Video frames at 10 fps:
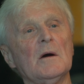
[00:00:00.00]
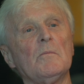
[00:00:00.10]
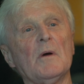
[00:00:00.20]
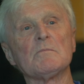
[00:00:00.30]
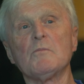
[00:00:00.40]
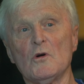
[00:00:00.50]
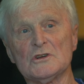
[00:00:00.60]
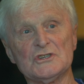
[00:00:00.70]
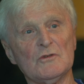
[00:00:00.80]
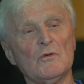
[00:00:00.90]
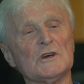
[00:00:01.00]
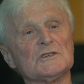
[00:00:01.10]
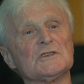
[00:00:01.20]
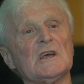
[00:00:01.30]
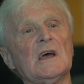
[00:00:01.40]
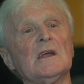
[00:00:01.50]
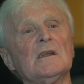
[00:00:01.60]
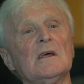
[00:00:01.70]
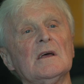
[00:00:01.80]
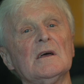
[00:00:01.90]
But Porsche was,
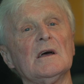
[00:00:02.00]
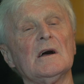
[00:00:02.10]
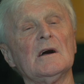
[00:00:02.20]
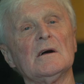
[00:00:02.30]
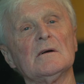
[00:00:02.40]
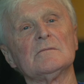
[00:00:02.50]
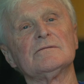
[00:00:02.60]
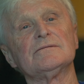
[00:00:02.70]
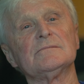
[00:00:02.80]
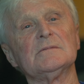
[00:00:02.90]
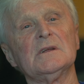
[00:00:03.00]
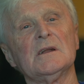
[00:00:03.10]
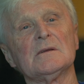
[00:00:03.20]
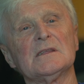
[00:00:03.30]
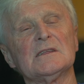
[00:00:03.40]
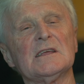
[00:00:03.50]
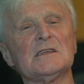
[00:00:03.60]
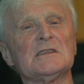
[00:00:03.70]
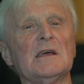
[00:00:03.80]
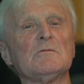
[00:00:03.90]
and you know,
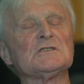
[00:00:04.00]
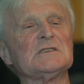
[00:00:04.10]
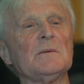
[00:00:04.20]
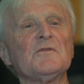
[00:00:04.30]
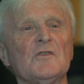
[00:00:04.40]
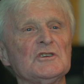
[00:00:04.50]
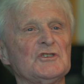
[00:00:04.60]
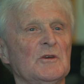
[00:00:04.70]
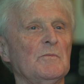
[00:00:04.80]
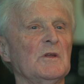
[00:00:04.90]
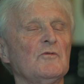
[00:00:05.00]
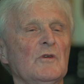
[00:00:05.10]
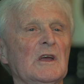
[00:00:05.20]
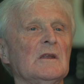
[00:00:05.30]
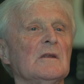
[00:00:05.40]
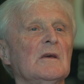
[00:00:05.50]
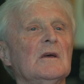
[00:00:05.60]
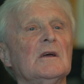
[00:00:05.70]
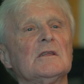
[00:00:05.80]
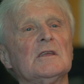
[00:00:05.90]
there was some friendship between
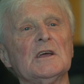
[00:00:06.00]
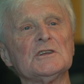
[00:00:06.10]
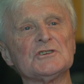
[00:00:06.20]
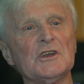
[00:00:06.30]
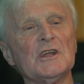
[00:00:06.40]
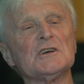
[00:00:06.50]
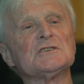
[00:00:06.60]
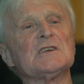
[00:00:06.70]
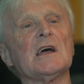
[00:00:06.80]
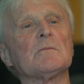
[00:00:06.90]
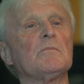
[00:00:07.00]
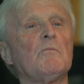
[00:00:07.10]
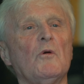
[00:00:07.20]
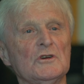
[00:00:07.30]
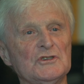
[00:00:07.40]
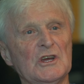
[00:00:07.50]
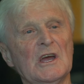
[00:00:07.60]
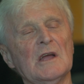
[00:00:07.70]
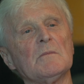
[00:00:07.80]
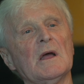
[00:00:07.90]
the engineers at Porsche
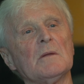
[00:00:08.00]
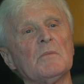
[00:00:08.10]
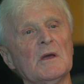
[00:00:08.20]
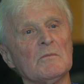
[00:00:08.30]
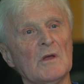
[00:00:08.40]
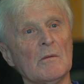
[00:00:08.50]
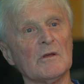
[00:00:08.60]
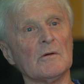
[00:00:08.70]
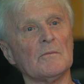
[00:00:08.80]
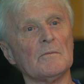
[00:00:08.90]
and BMW.